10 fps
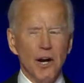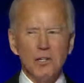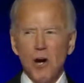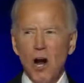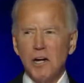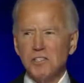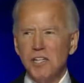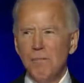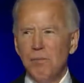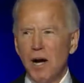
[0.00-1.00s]
our darkest
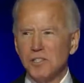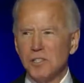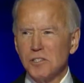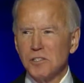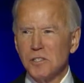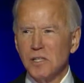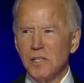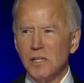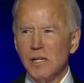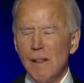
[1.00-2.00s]
impulses.
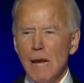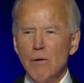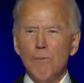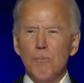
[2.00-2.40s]
And what